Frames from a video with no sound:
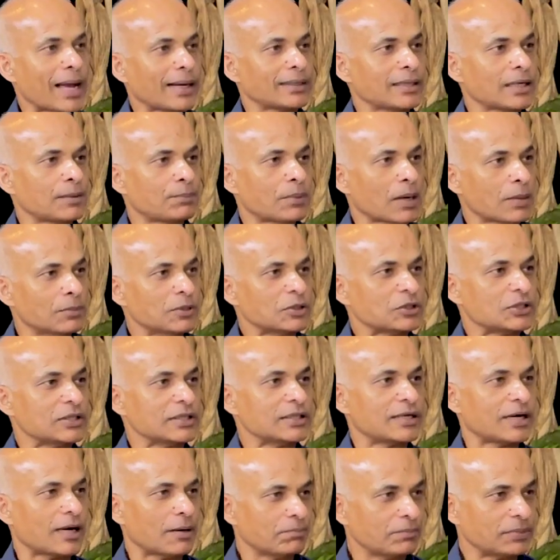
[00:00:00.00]
Magna
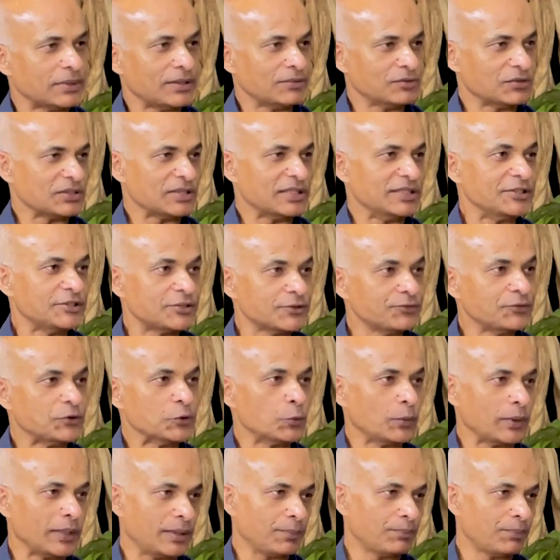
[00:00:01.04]
Publishing Company was
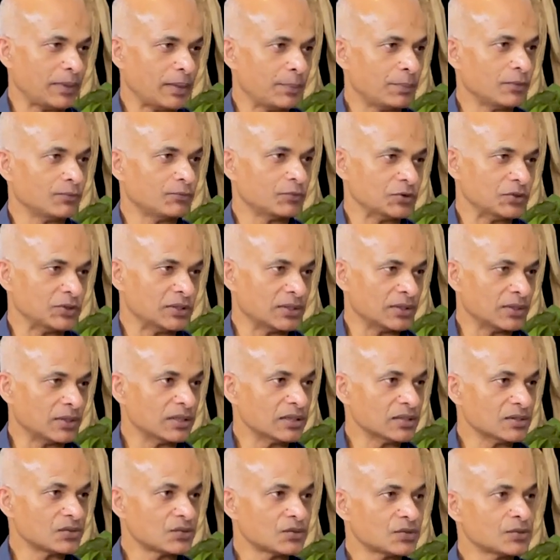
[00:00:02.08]
interviewing people for
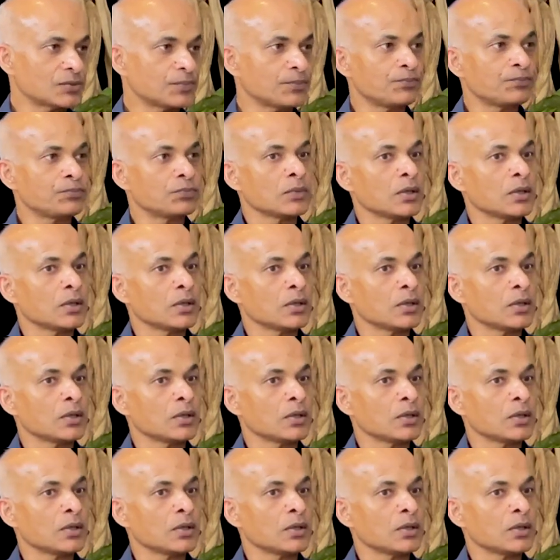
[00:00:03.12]
journalists.